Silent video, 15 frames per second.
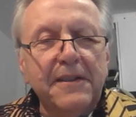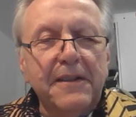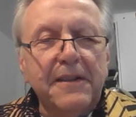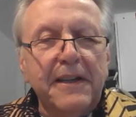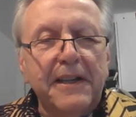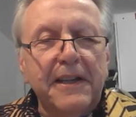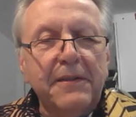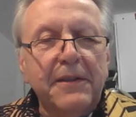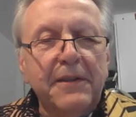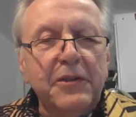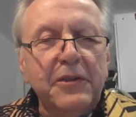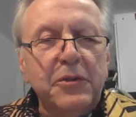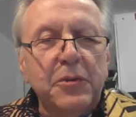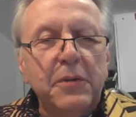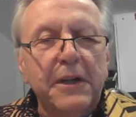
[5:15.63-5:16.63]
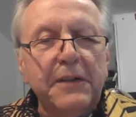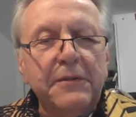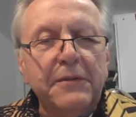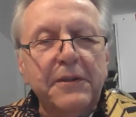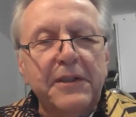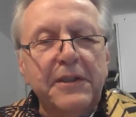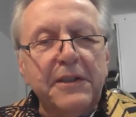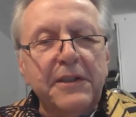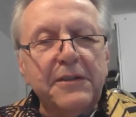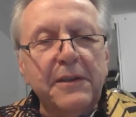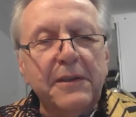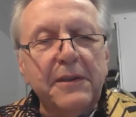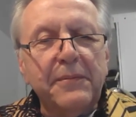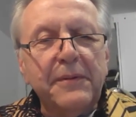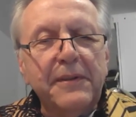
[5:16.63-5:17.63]
They had their 200 years
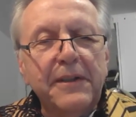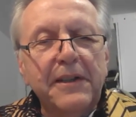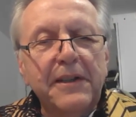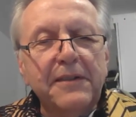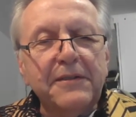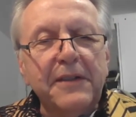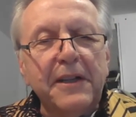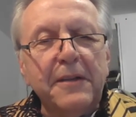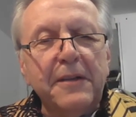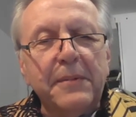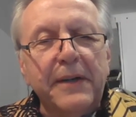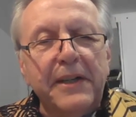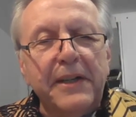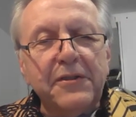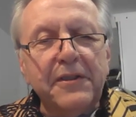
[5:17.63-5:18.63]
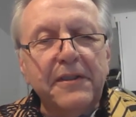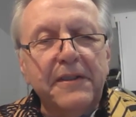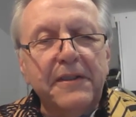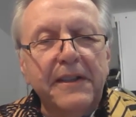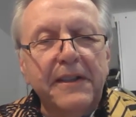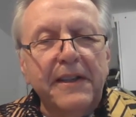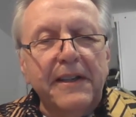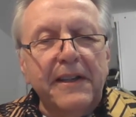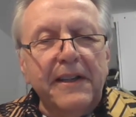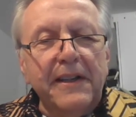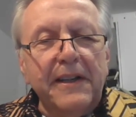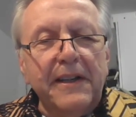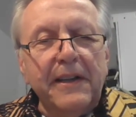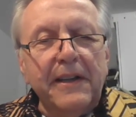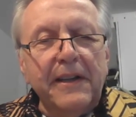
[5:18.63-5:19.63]
of celebration,
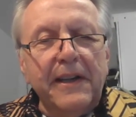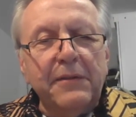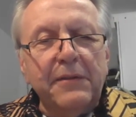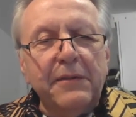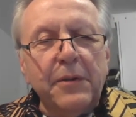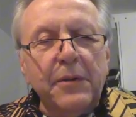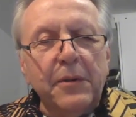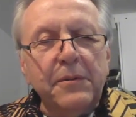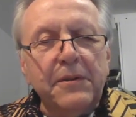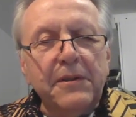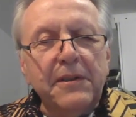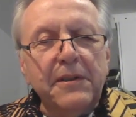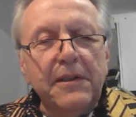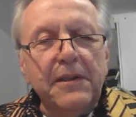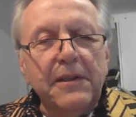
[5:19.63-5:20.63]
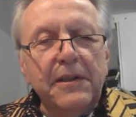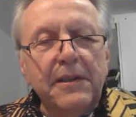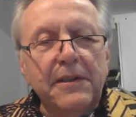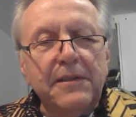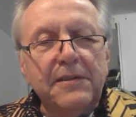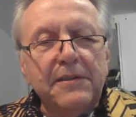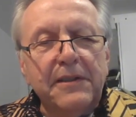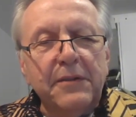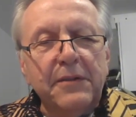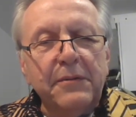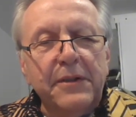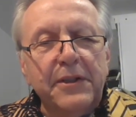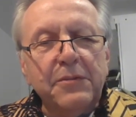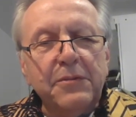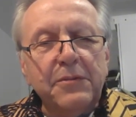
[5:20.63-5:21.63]
and I wrote a
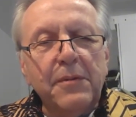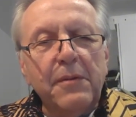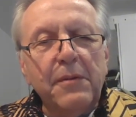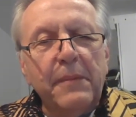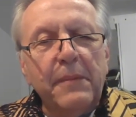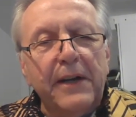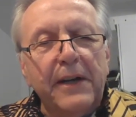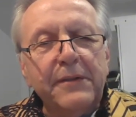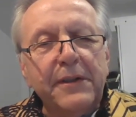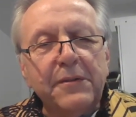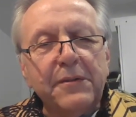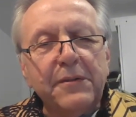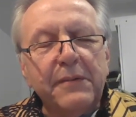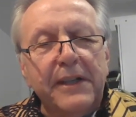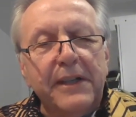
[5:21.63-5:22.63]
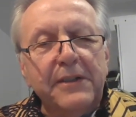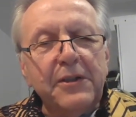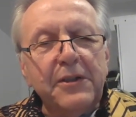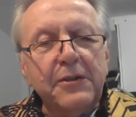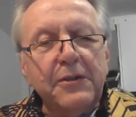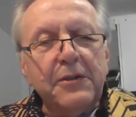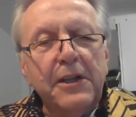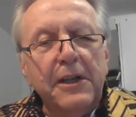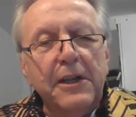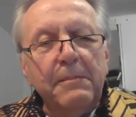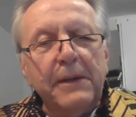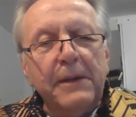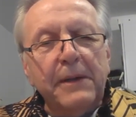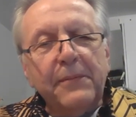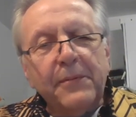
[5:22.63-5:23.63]
series with various ranges,
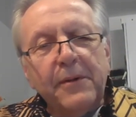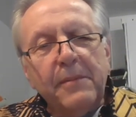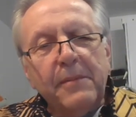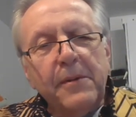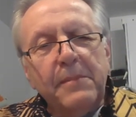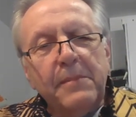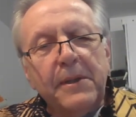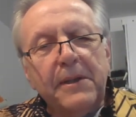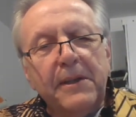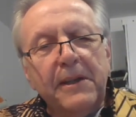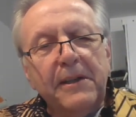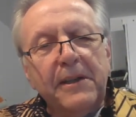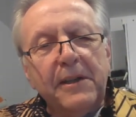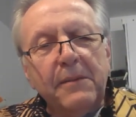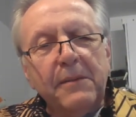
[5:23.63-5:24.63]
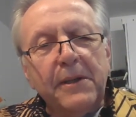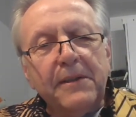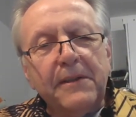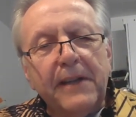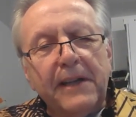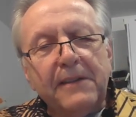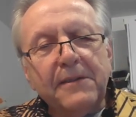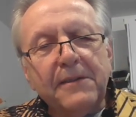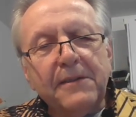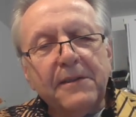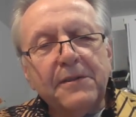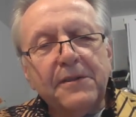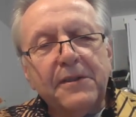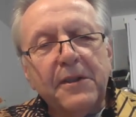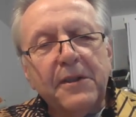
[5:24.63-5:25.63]
but from the beginning, when
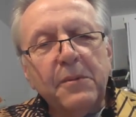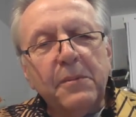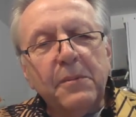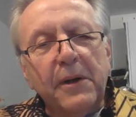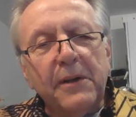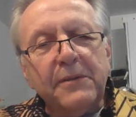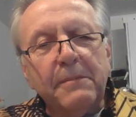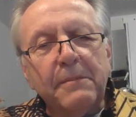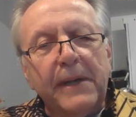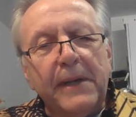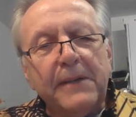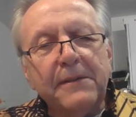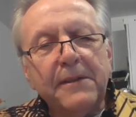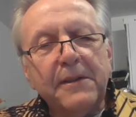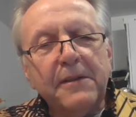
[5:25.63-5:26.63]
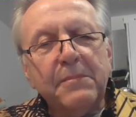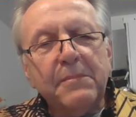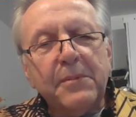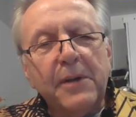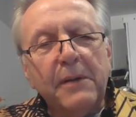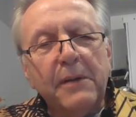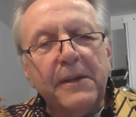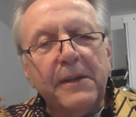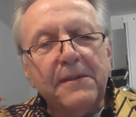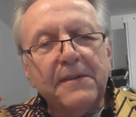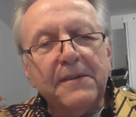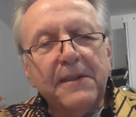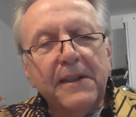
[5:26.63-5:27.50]
Texas still was a Mexican province